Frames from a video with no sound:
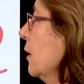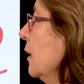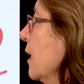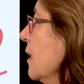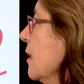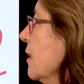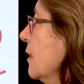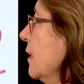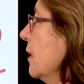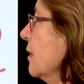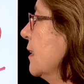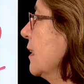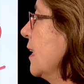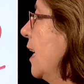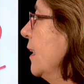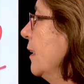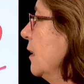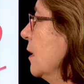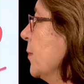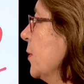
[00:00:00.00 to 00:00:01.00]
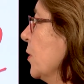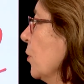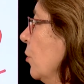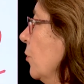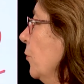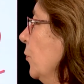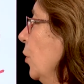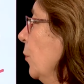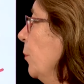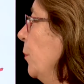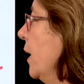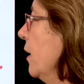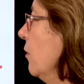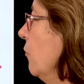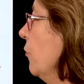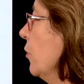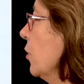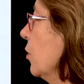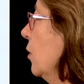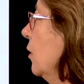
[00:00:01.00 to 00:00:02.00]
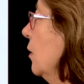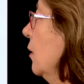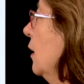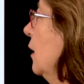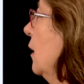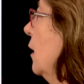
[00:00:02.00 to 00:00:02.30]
there is the synapse of the peripheral